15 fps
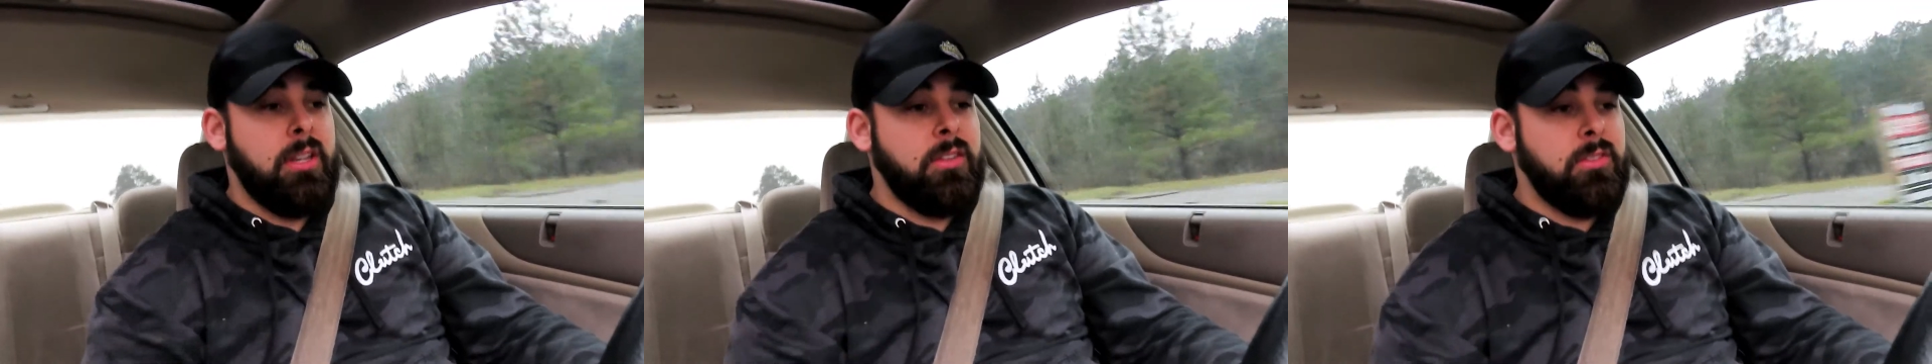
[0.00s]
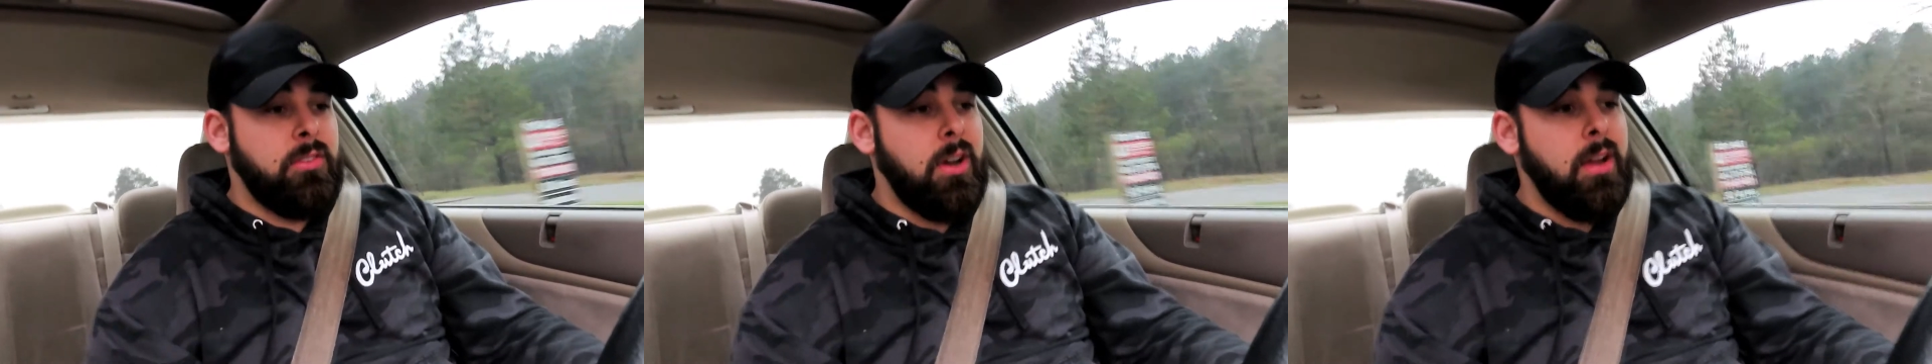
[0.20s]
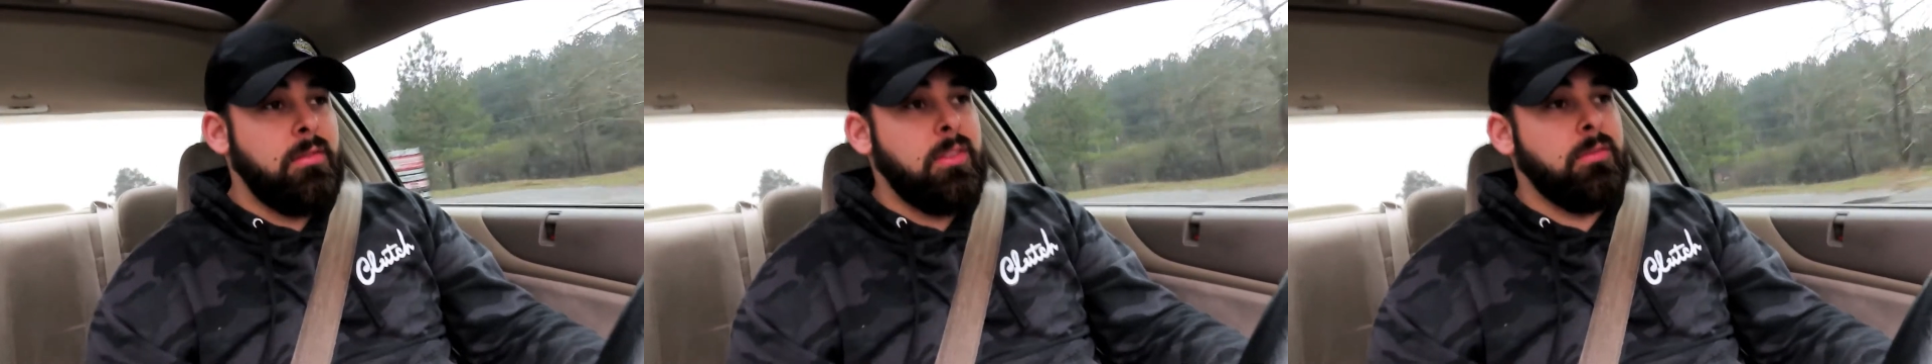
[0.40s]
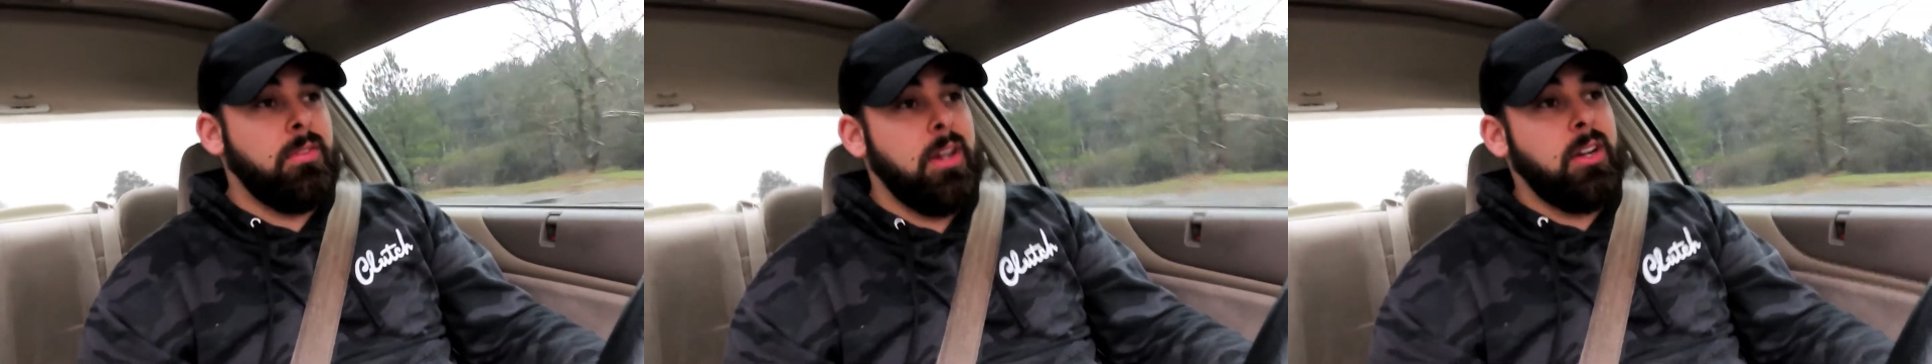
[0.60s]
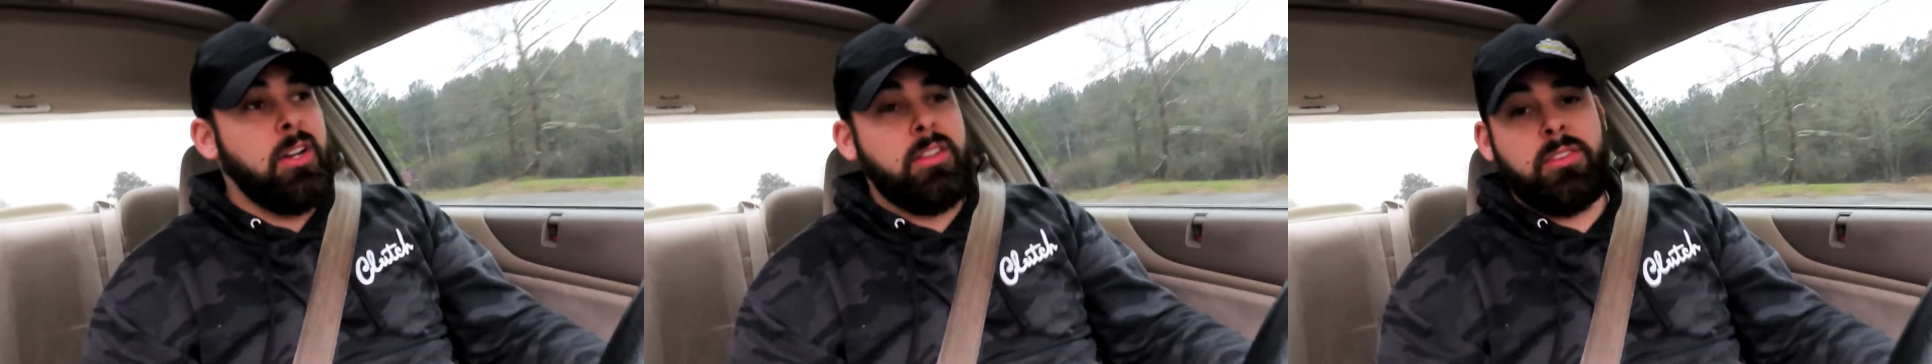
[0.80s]
it's driving
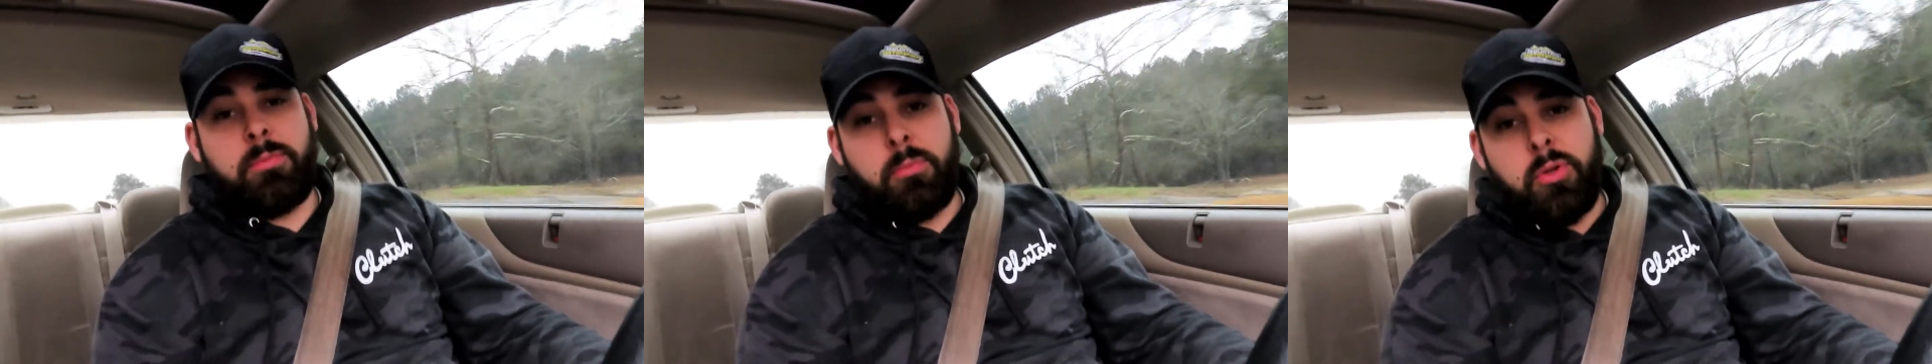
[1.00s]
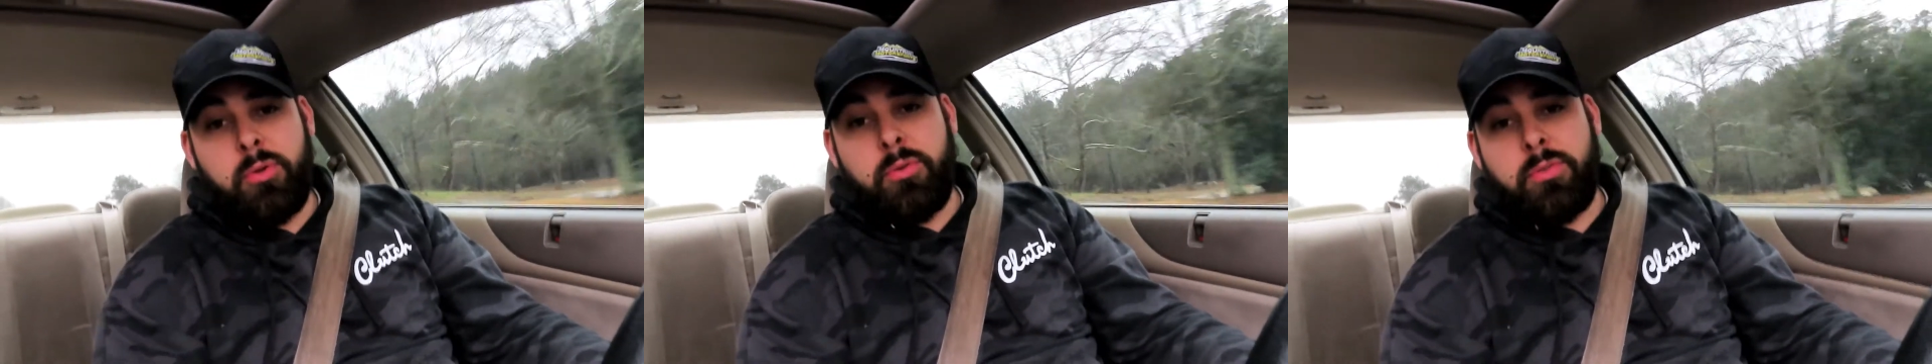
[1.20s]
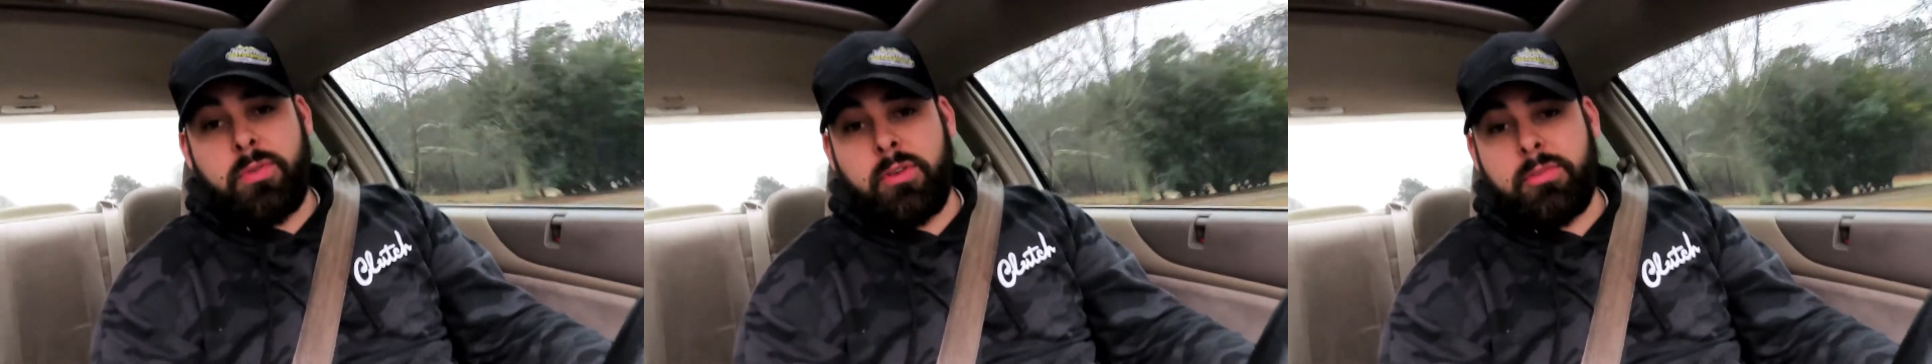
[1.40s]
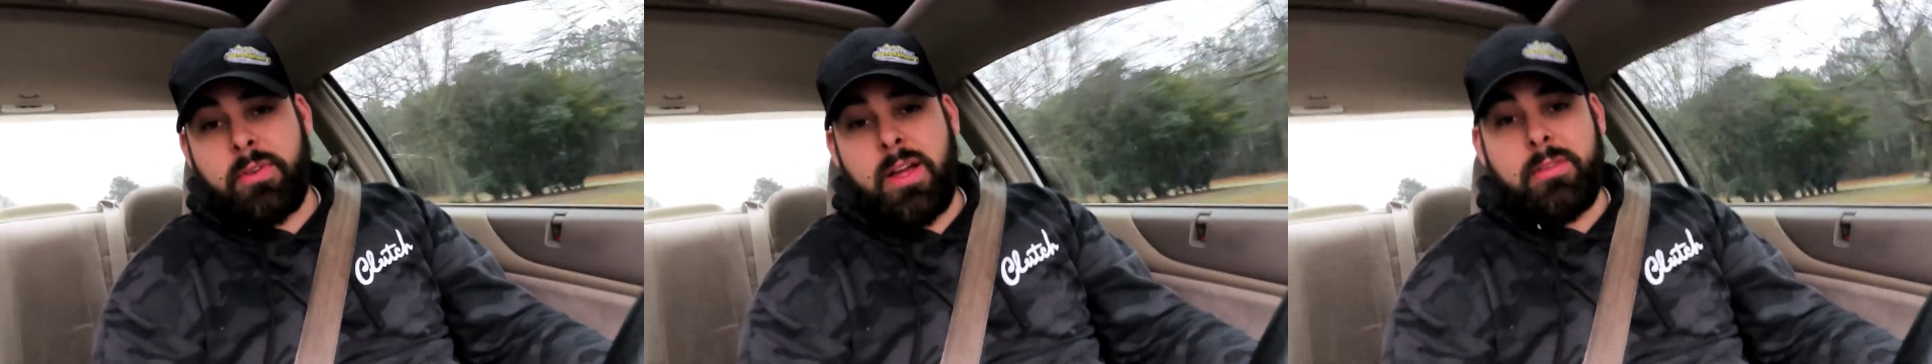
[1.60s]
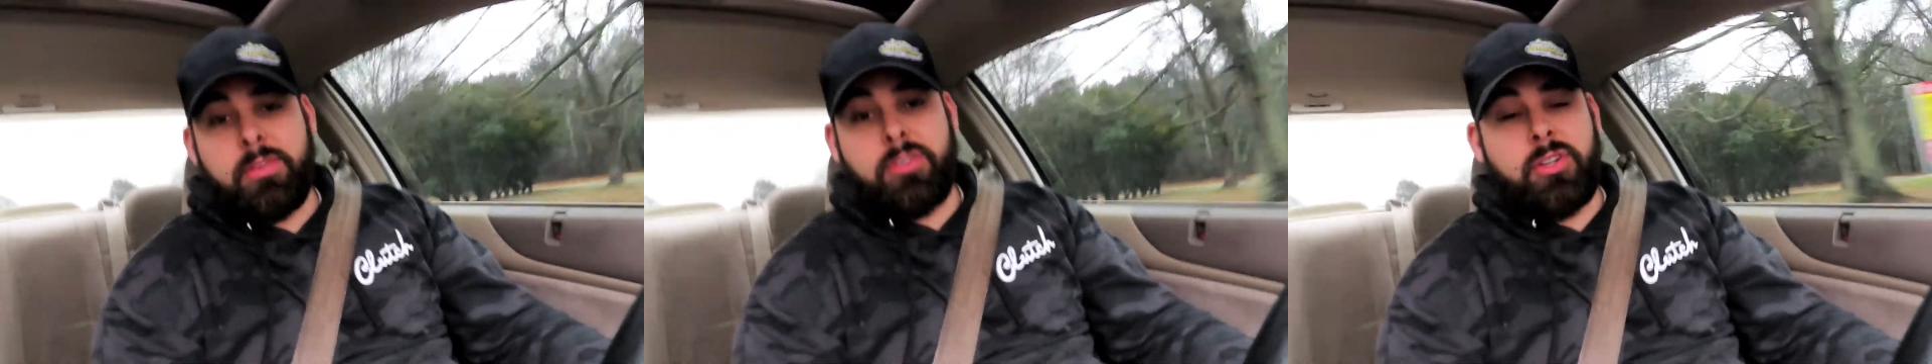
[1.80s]
very smooth for a
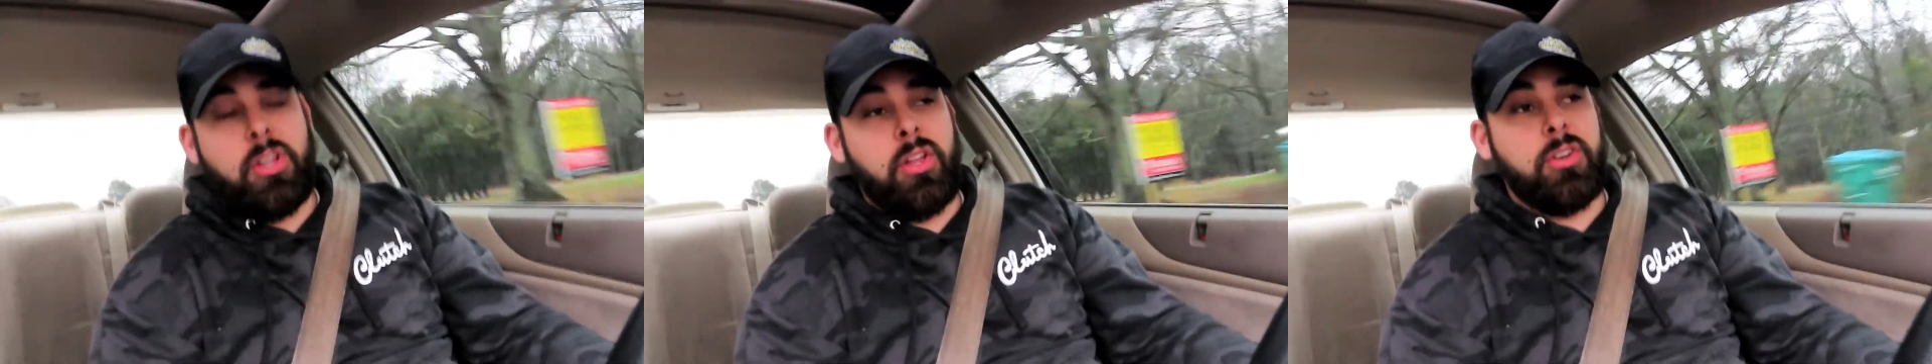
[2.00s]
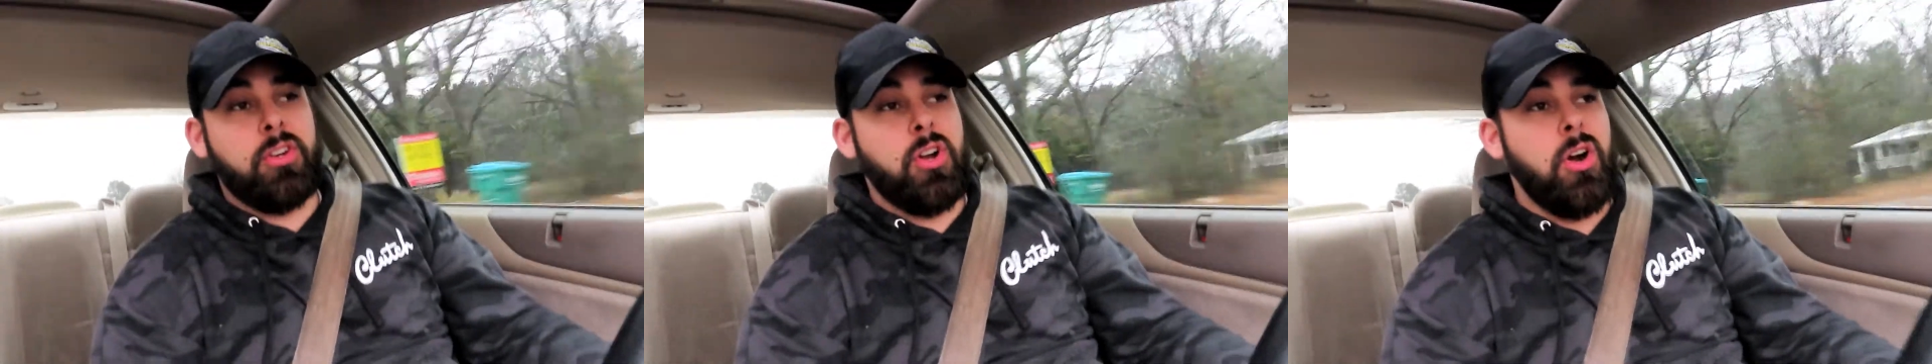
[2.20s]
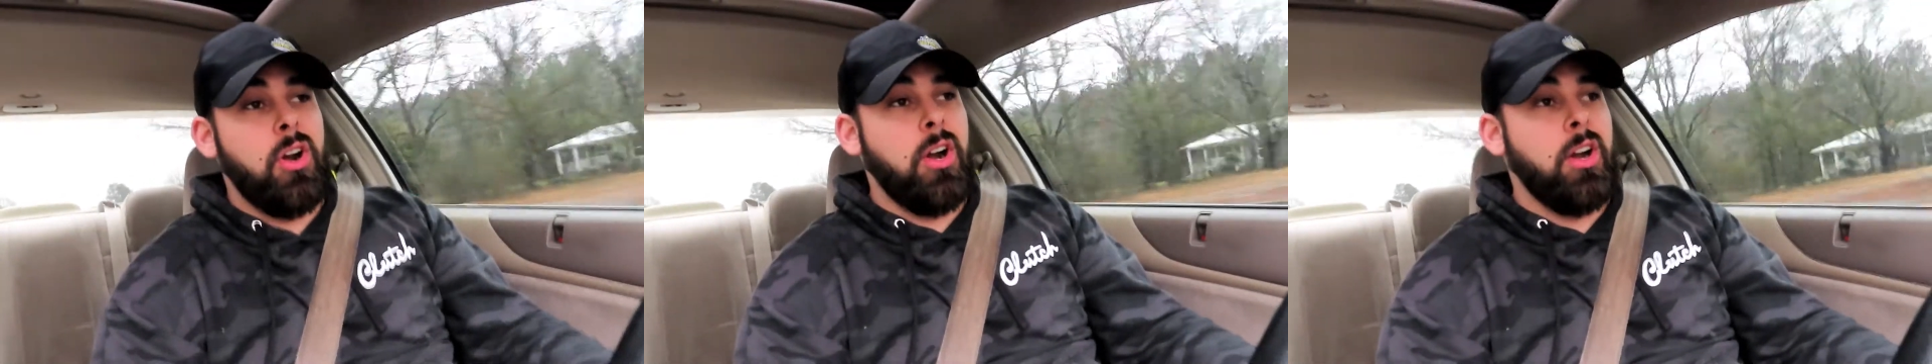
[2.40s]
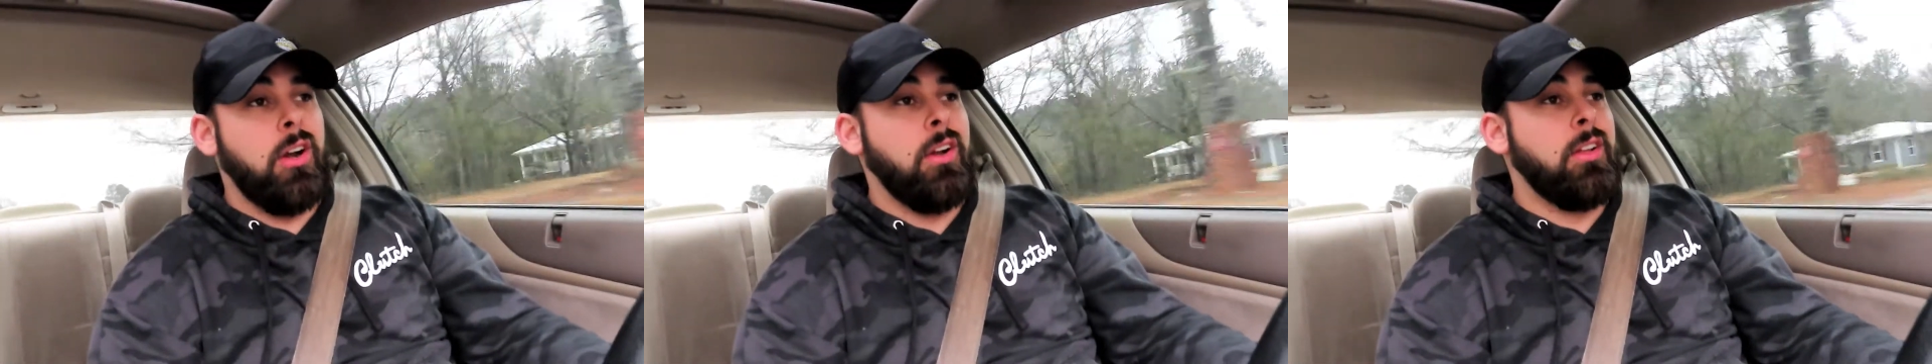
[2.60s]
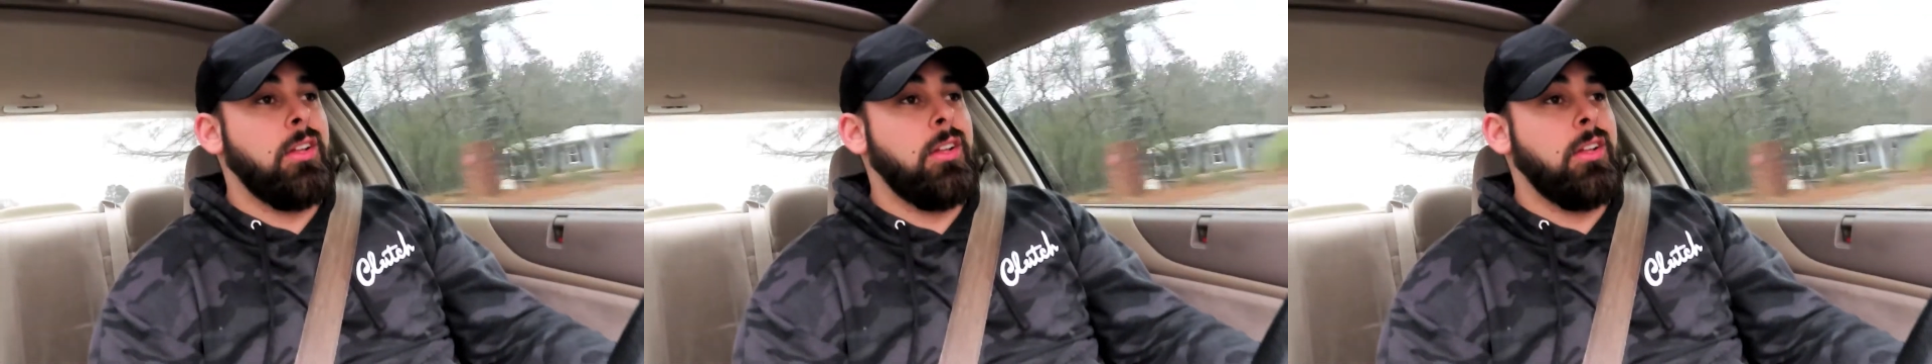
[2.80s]
$500 car.